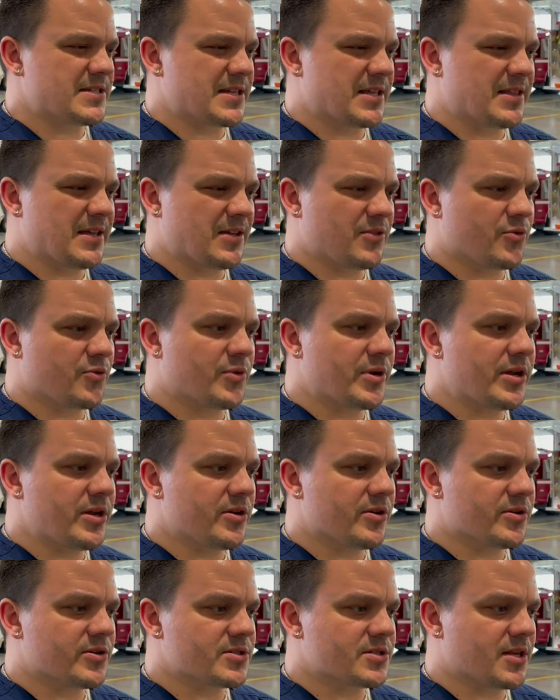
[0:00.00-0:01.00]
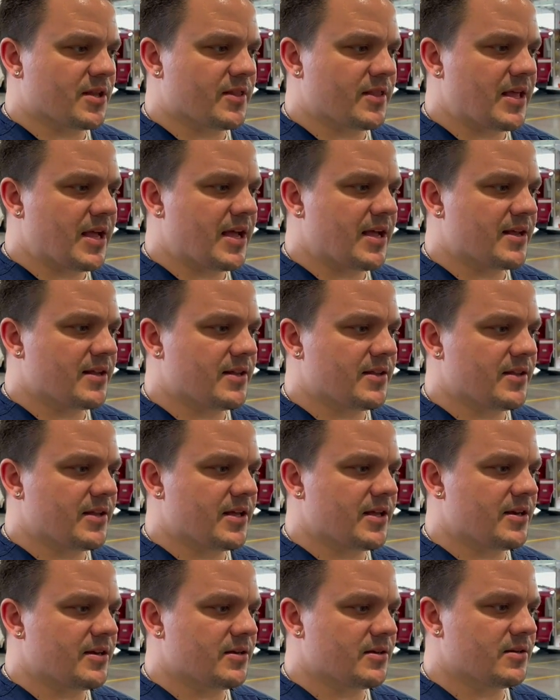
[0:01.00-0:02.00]
I think 3 years on that, and
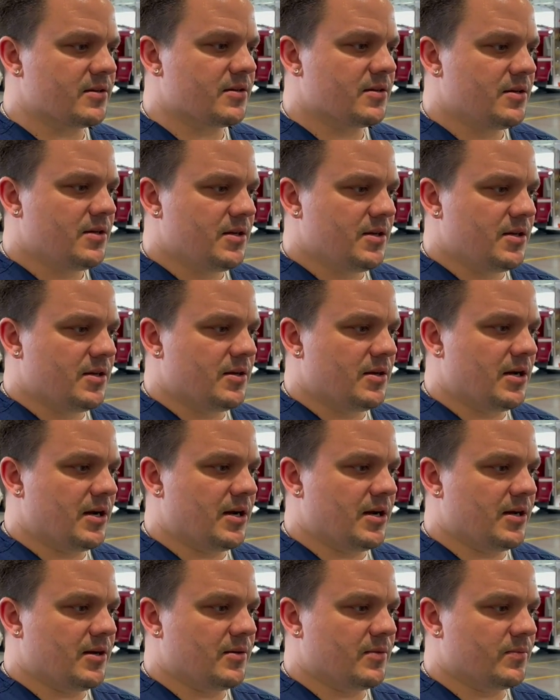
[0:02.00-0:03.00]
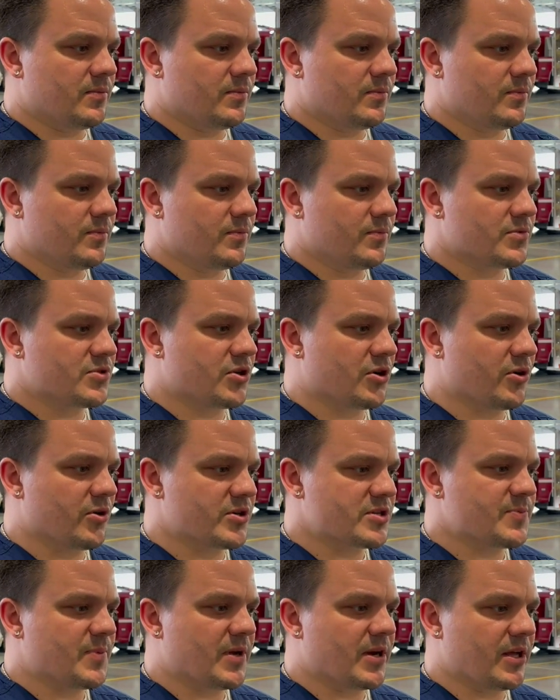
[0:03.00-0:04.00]
then started
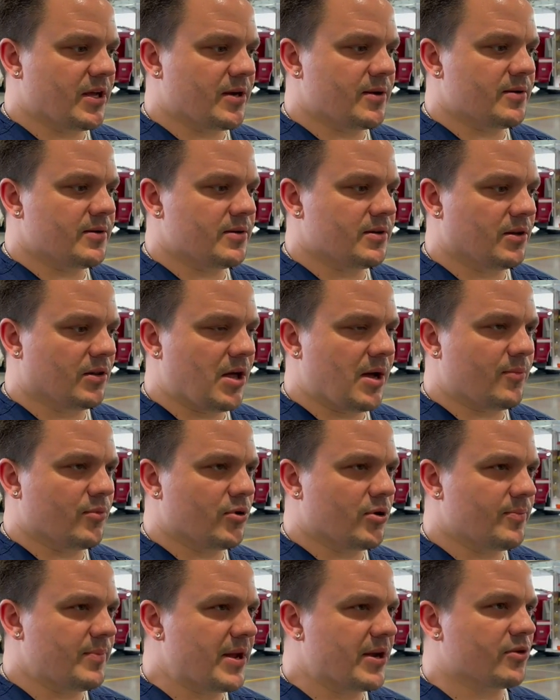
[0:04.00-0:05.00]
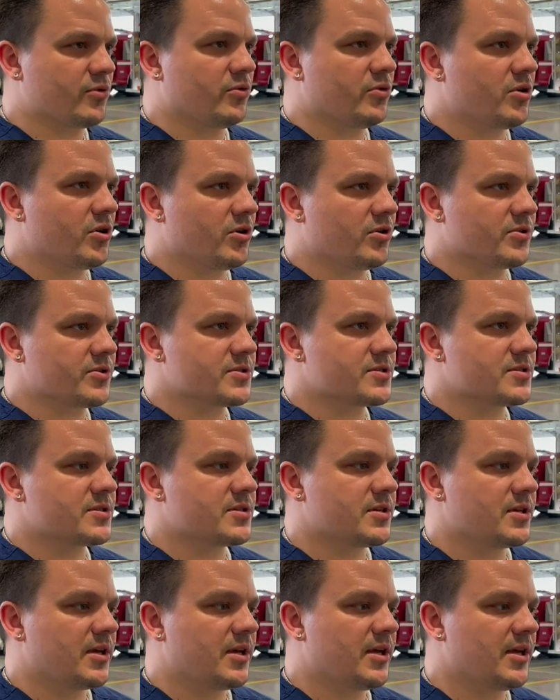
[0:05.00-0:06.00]
responding on a lot more medical
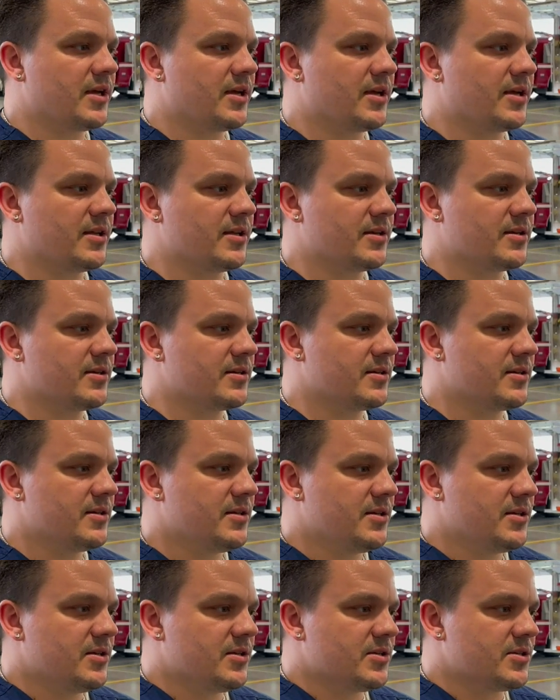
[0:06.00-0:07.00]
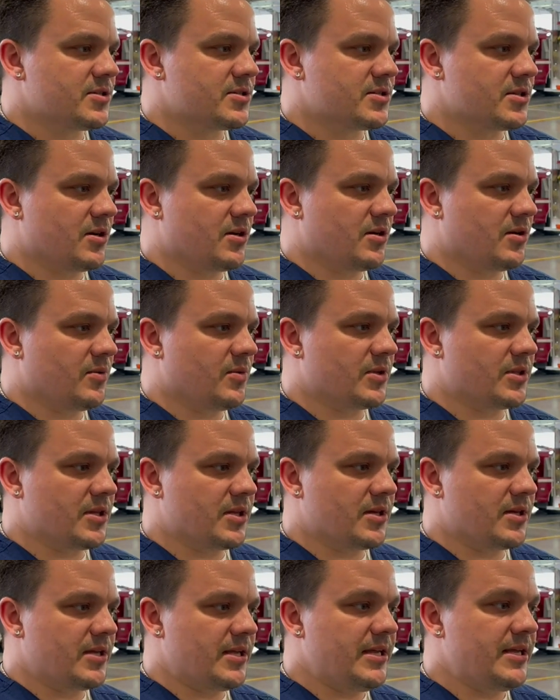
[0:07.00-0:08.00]
calls and saw what
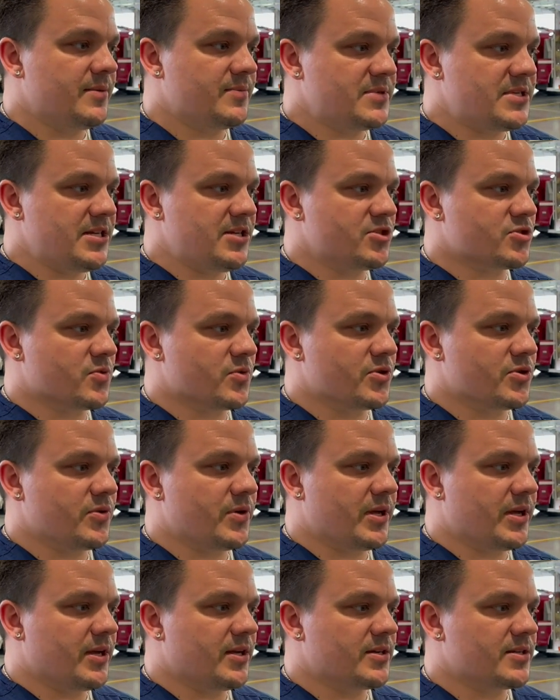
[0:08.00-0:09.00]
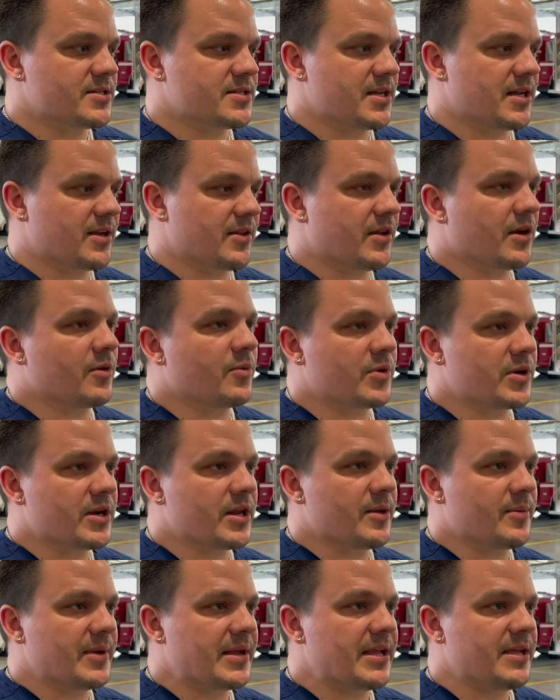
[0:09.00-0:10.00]
the EMTs were doing and decided that I wanted
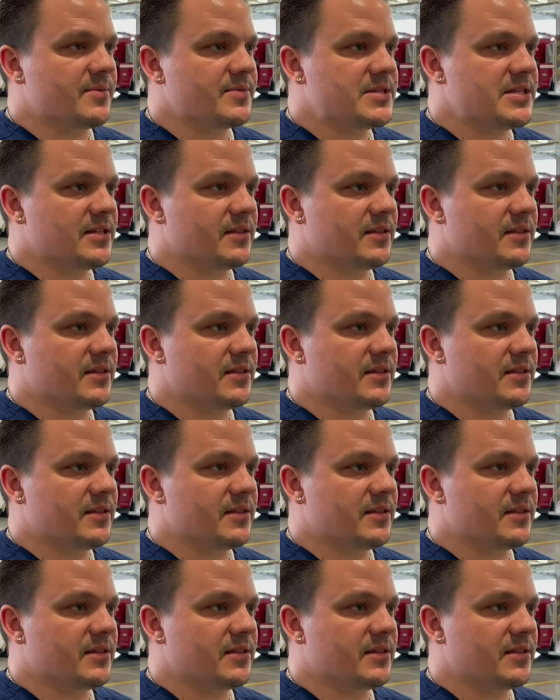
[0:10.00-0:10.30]
to get my EMT